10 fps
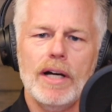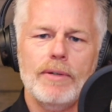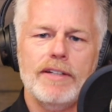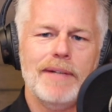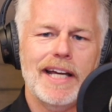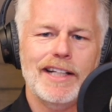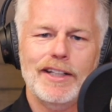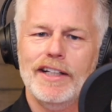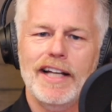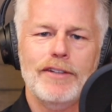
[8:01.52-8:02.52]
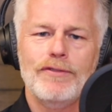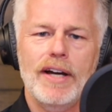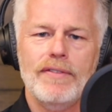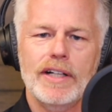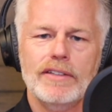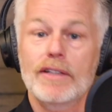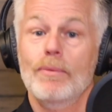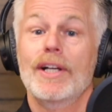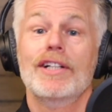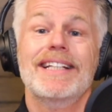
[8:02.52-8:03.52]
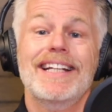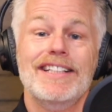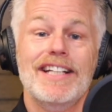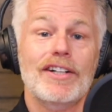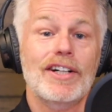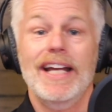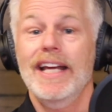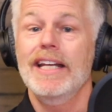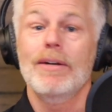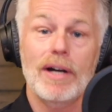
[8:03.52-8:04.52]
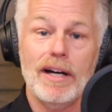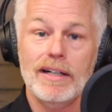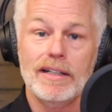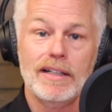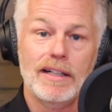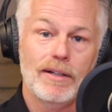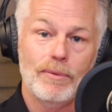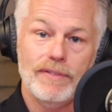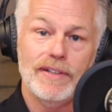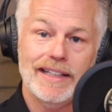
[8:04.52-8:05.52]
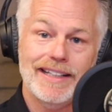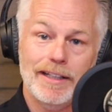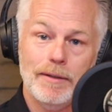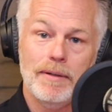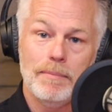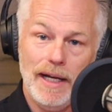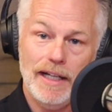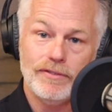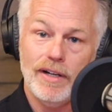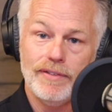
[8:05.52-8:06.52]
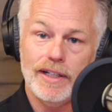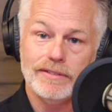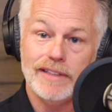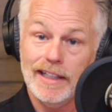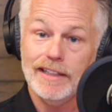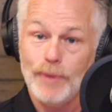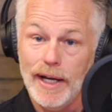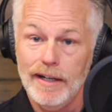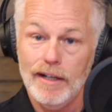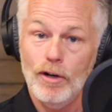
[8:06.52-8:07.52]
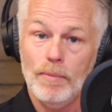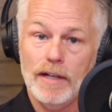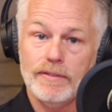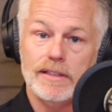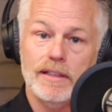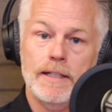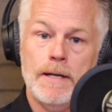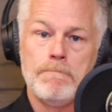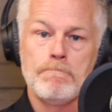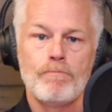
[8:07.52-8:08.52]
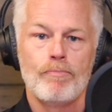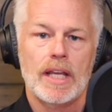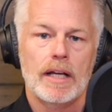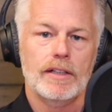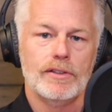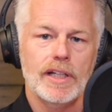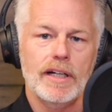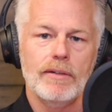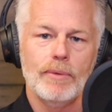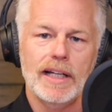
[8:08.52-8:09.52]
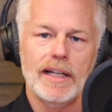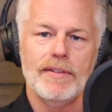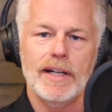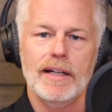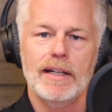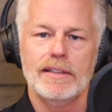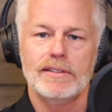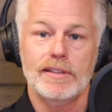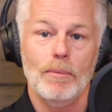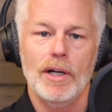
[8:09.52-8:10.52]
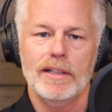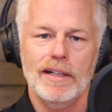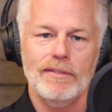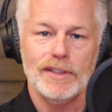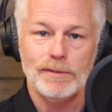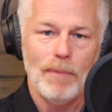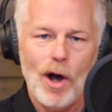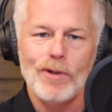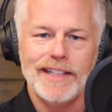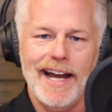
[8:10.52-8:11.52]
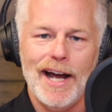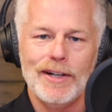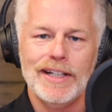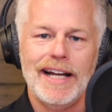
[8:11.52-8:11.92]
we've been in the last 5 years, and we couldn't eat dinner anywhere we've eaten in the past 5 years, unless we ate at home, obviously. Considering we live in a somewhat of a small town,